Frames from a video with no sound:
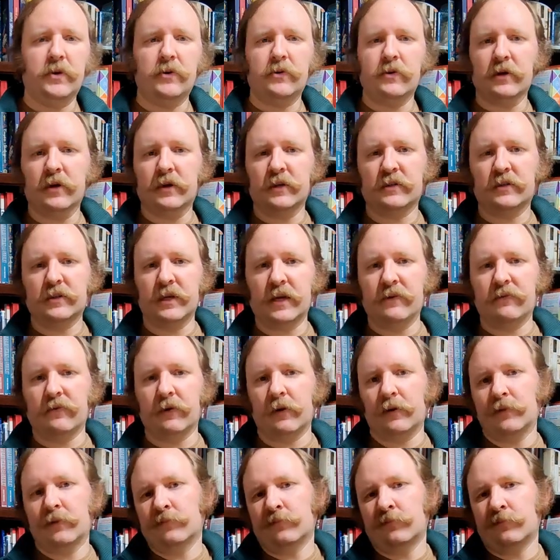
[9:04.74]
beer you're going to
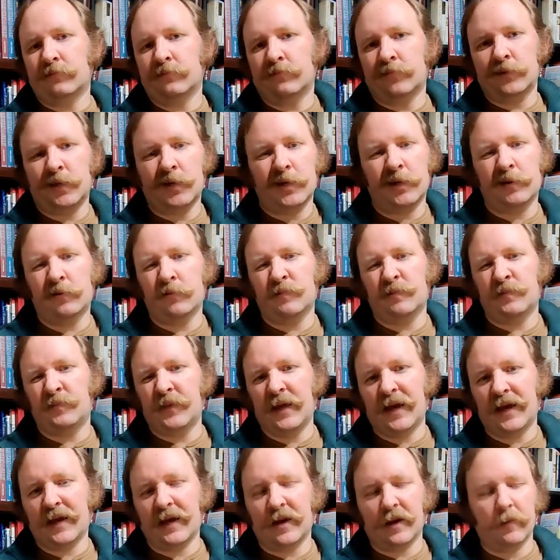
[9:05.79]
savor. You know,
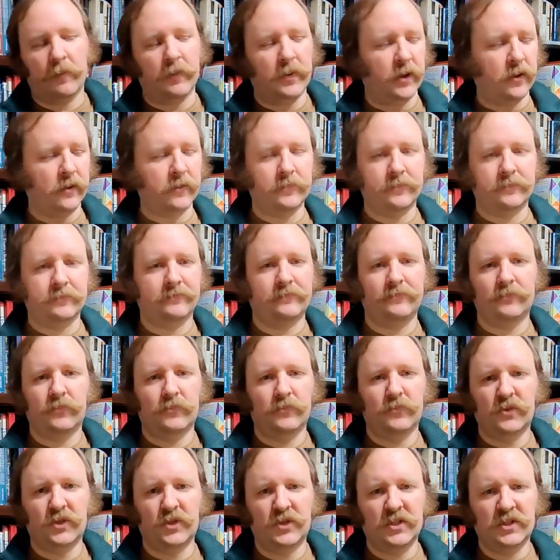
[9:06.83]
that kind of beer,
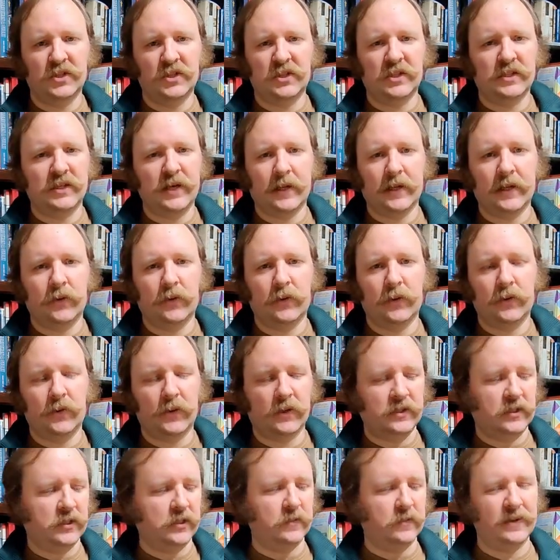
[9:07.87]
which is exactly what it
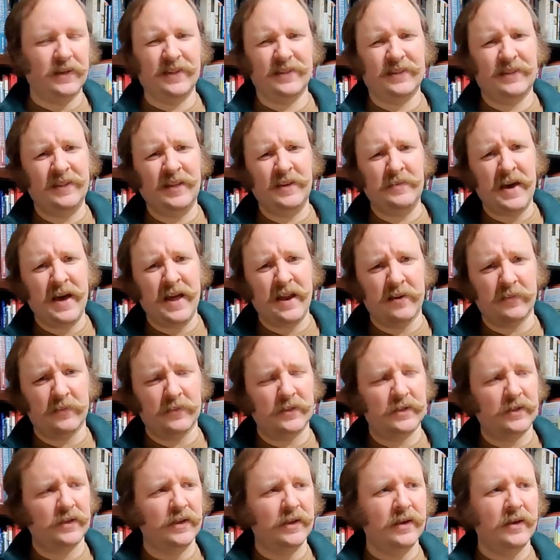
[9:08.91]
wants to be. It's Sam
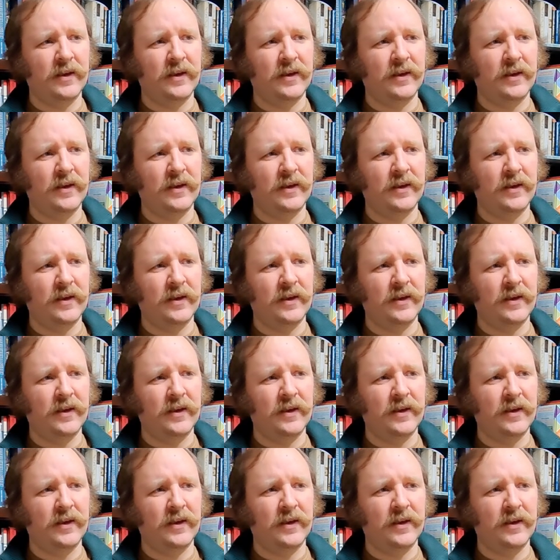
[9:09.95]
Adams.